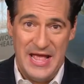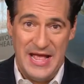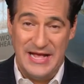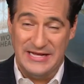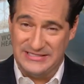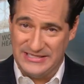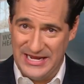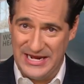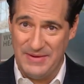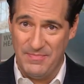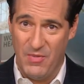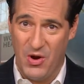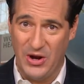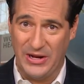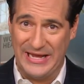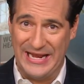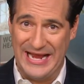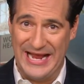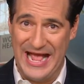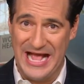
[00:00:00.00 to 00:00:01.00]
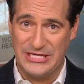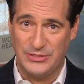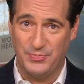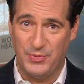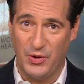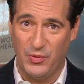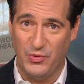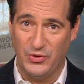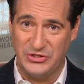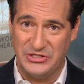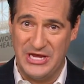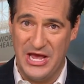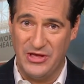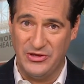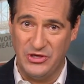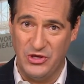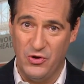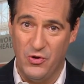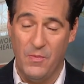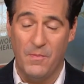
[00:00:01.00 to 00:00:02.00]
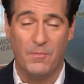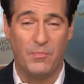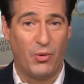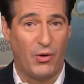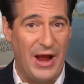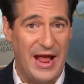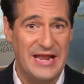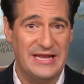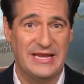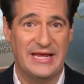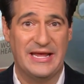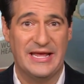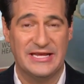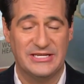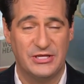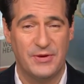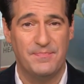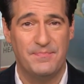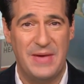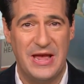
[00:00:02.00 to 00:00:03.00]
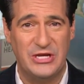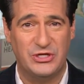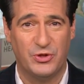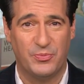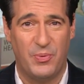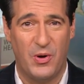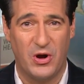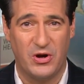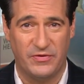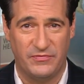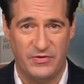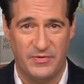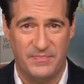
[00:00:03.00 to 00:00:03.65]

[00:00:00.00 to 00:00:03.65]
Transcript: As any marketing expert will tell you, branding is a major part of the